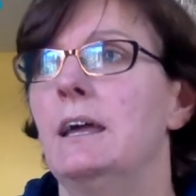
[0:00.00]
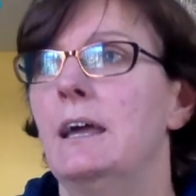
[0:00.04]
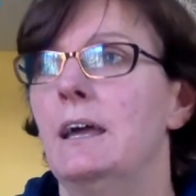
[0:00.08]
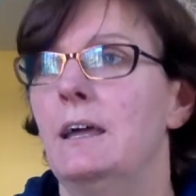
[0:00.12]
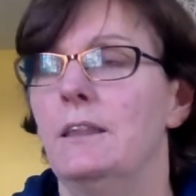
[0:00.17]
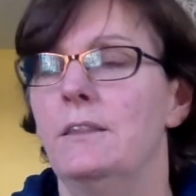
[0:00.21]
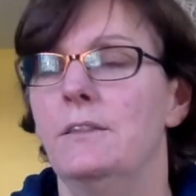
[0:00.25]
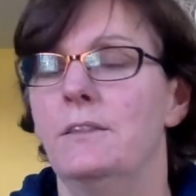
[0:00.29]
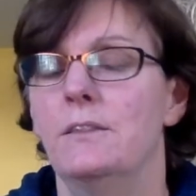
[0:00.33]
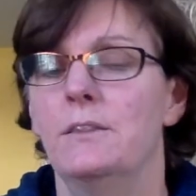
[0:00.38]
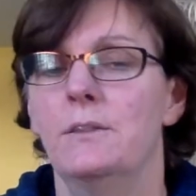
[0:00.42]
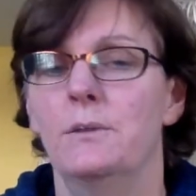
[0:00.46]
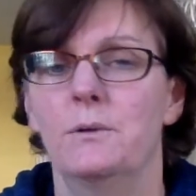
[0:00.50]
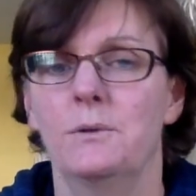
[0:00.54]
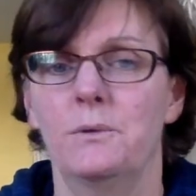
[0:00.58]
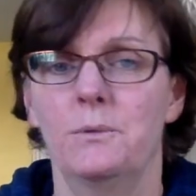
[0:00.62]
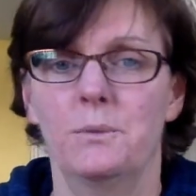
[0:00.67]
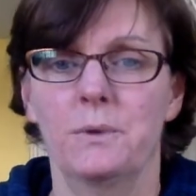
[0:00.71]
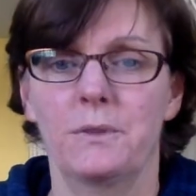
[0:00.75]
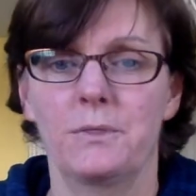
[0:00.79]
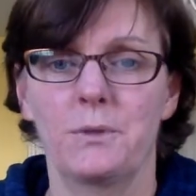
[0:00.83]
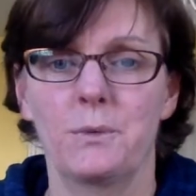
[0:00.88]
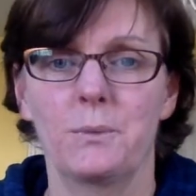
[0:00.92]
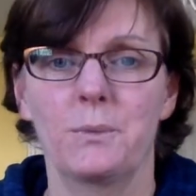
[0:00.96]
and
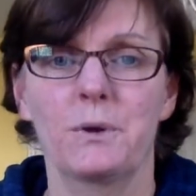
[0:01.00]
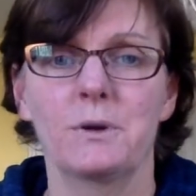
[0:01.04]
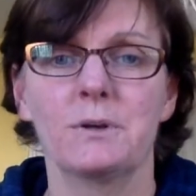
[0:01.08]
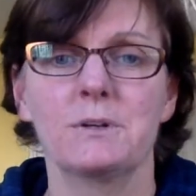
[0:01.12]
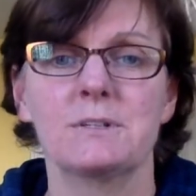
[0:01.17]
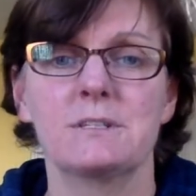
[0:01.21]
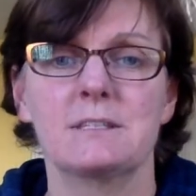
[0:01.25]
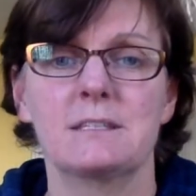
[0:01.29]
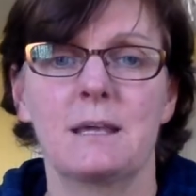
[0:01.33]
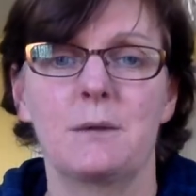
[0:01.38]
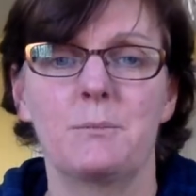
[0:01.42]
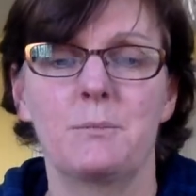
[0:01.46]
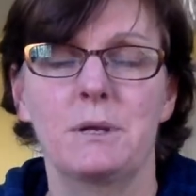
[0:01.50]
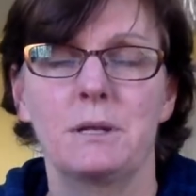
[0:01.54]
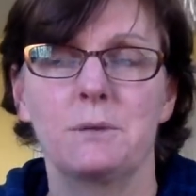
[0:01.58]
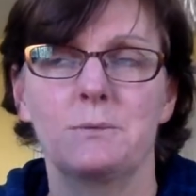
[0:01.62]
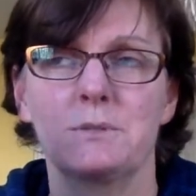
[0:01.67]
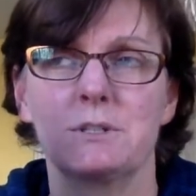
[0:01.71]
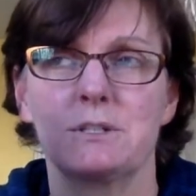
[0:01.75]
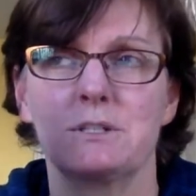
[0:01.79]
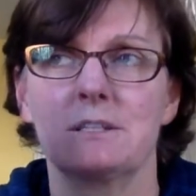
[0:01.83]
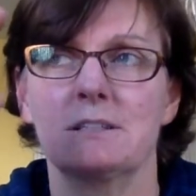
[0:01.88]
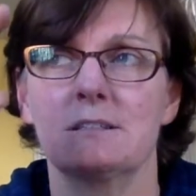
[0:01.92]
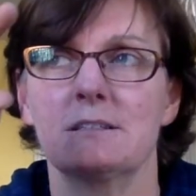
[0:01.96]
what the word said, but it
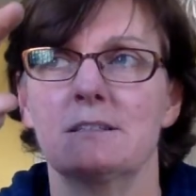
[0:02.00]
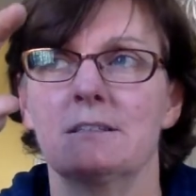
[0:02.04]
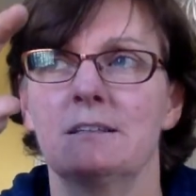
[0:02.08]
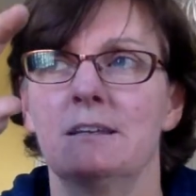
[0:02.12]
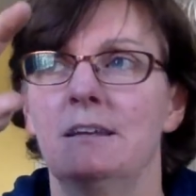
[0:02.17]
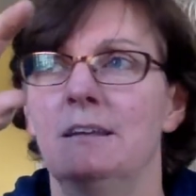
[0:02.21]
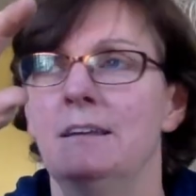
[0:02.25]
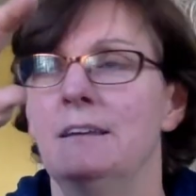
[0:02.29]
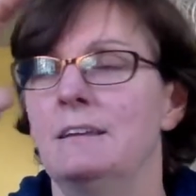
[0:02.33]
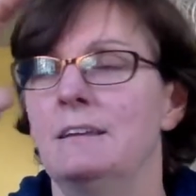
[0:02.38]
was just